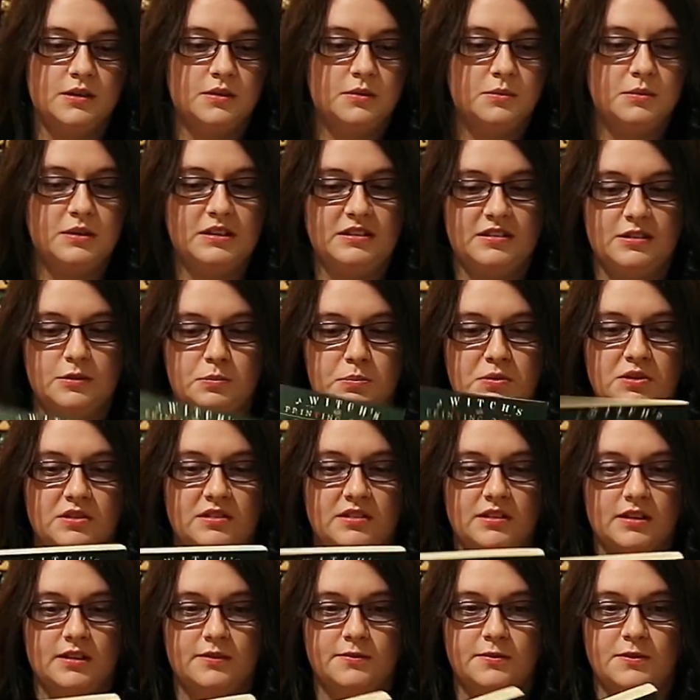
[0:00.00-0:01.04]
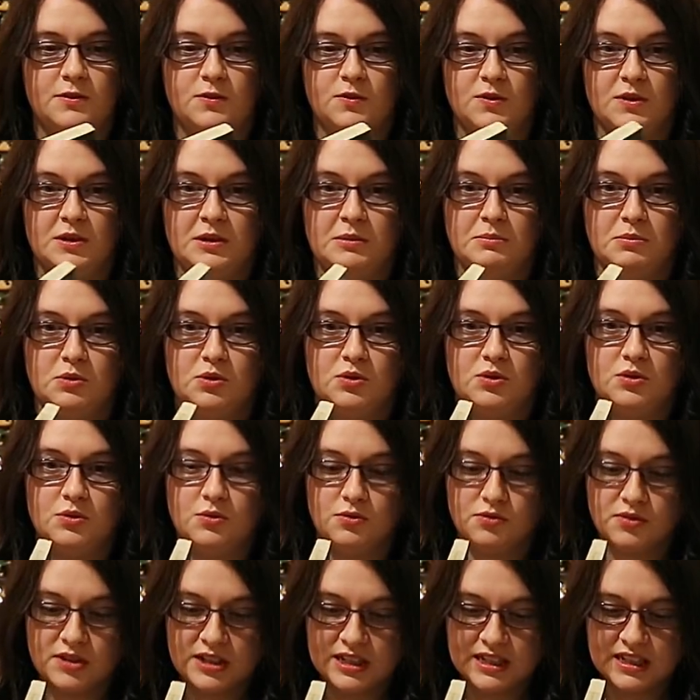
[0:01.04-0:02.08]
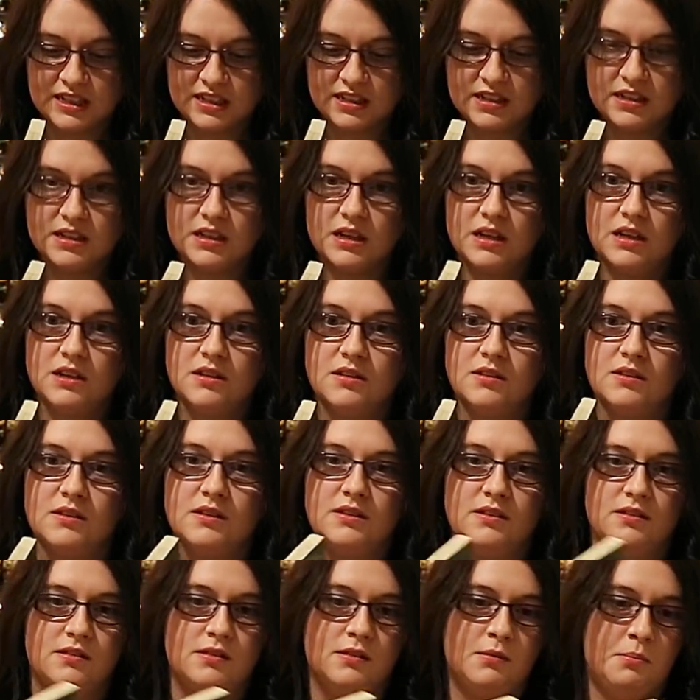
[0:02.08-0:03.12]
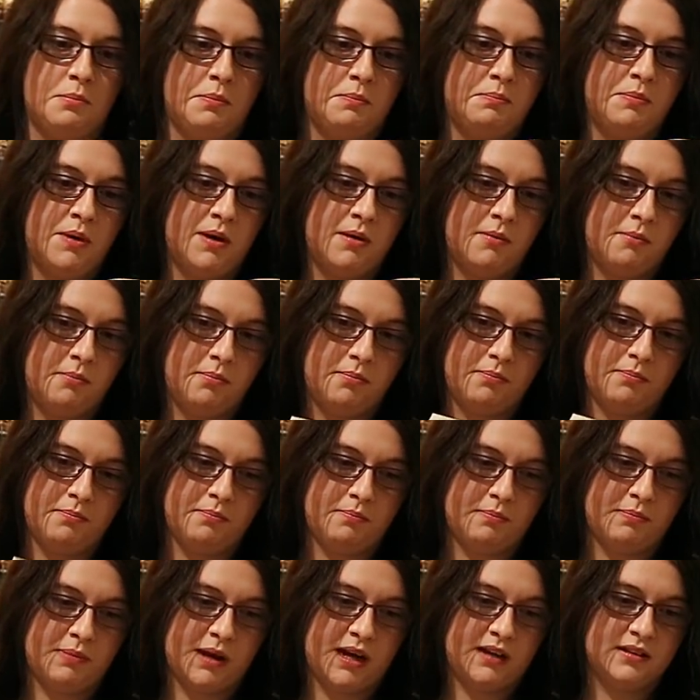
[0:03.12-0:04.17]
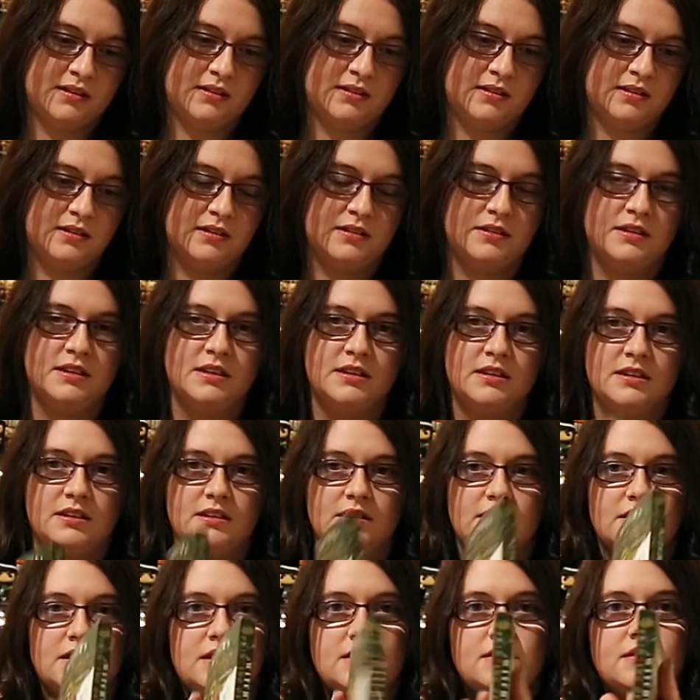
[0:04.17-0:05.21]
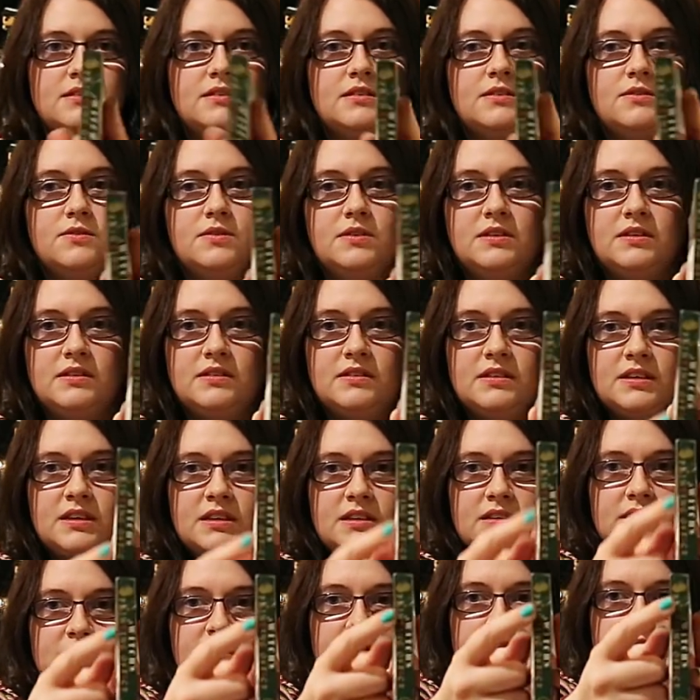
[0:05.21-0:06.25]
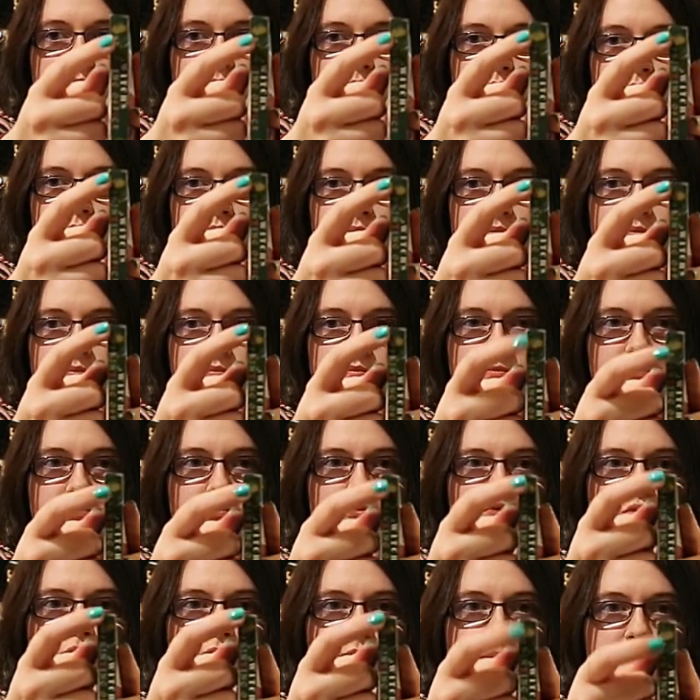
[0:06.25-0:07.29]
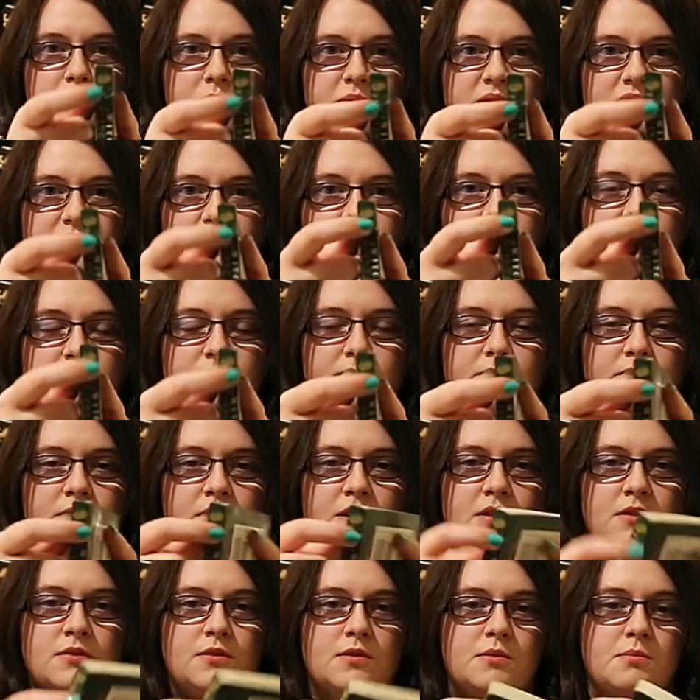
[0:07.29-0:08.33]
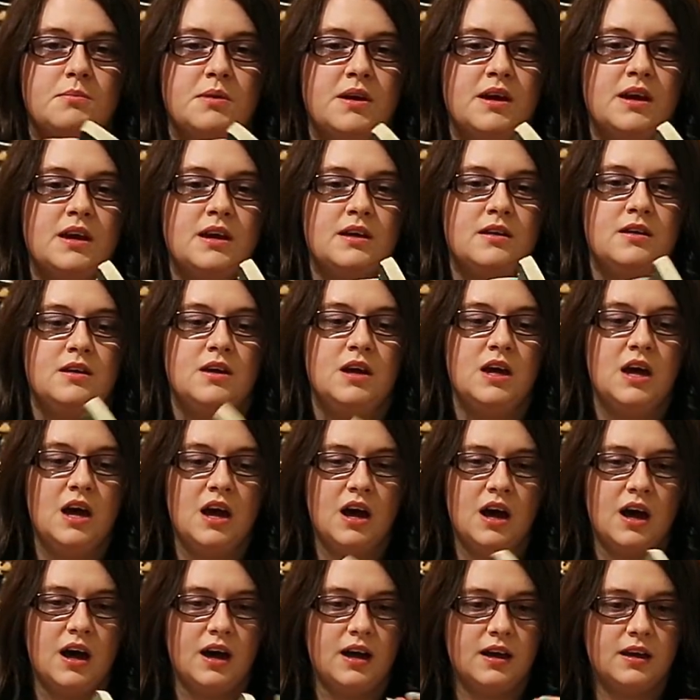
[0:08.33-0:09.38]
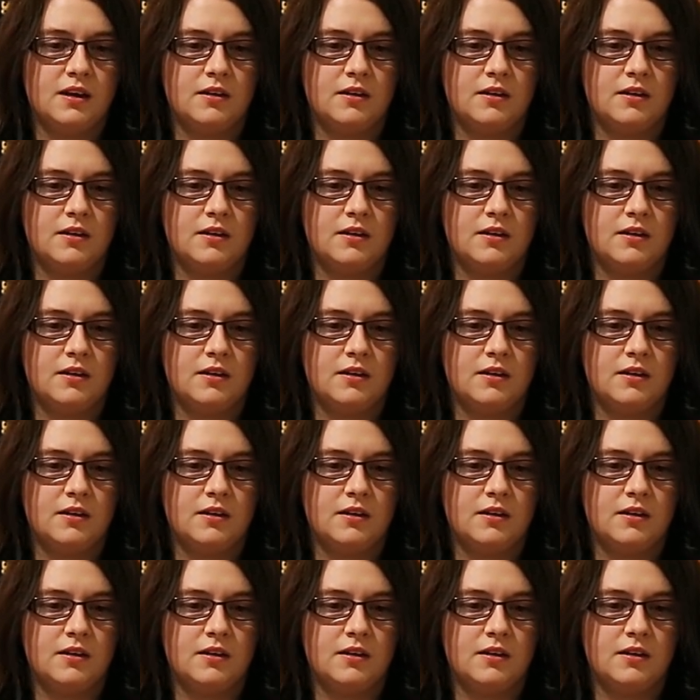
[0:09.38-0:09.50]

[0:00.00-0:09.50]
Witch's Printing Office Volume 3. So this is a bit battered. I don't know if you can see there's some rips further up here. I